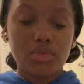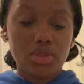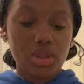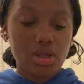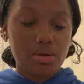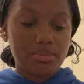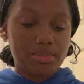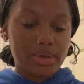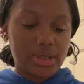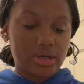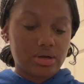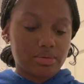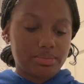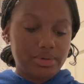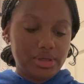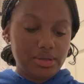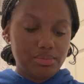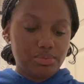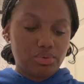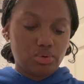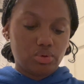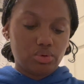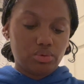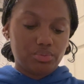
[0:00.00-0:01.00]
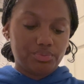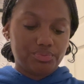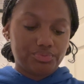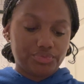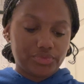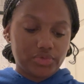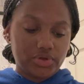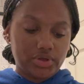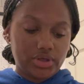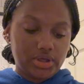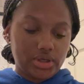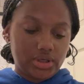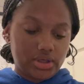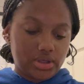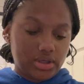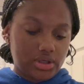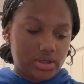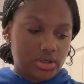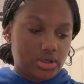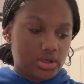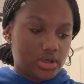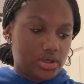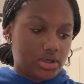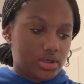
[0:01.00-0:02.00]
better people,
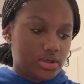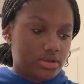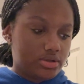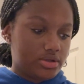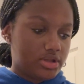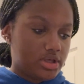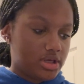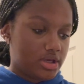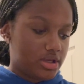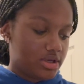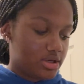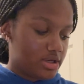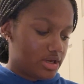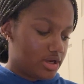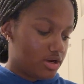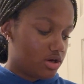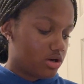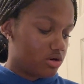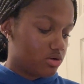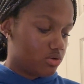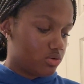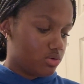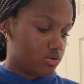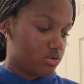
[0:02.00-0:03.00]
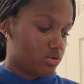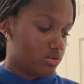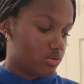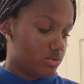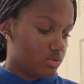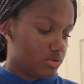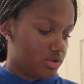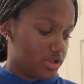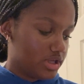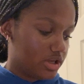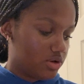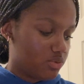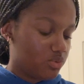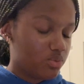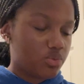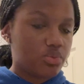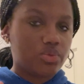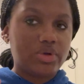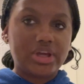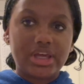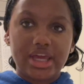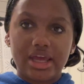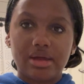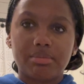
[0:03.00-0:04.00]
then how, like, we
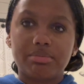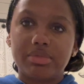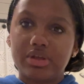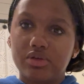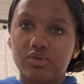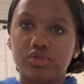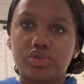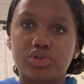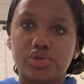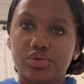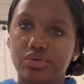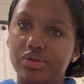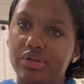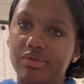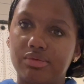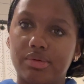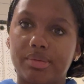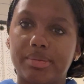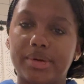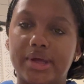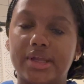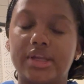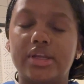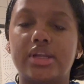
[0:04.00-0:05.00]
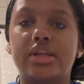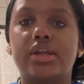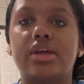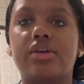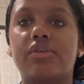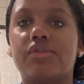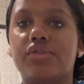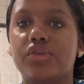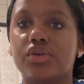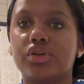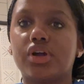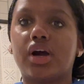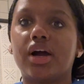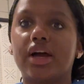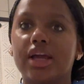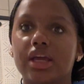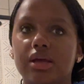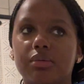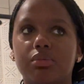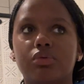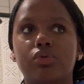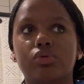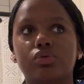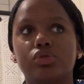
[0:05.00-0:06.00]
can't be truly repentant. If you're not
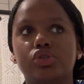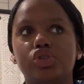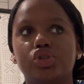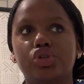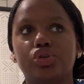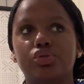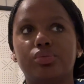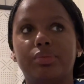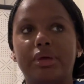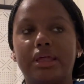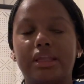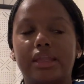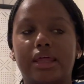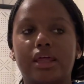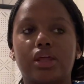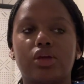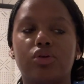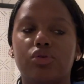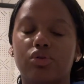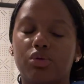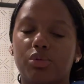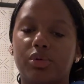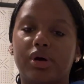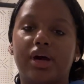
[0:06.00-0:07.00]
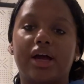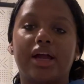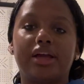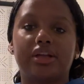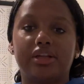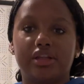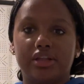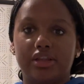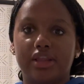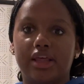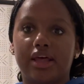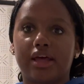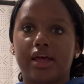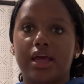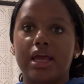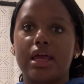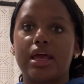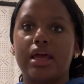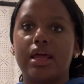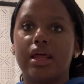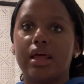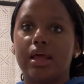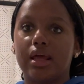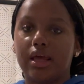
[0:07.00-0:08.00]
able to be like, you know what, I did that,
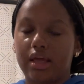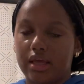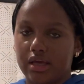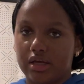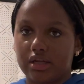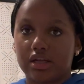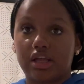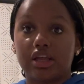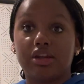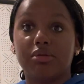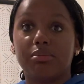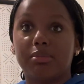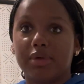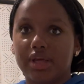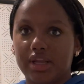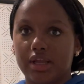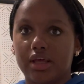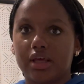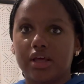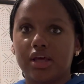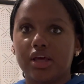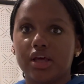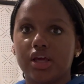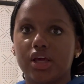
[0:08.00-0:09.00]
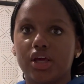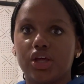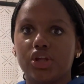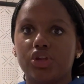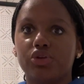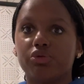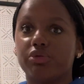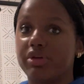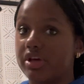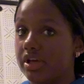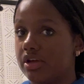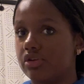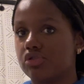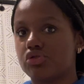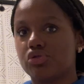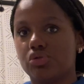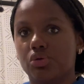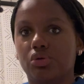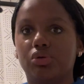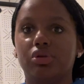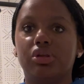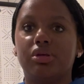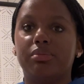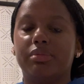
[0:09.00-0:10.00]
and admit it, you can't
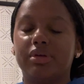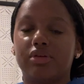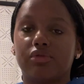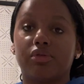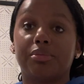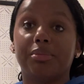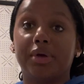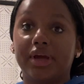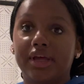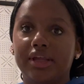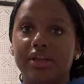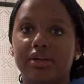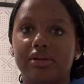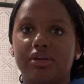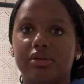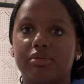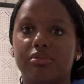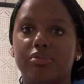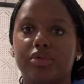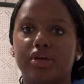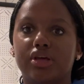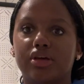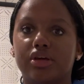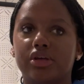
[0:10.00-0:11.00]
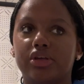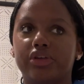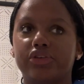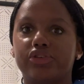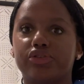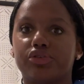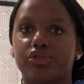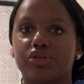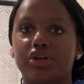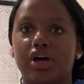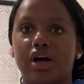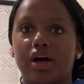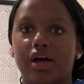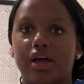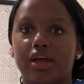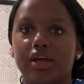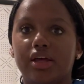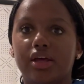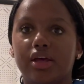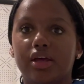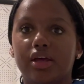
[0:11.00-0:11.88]
truly be repentant, because you're not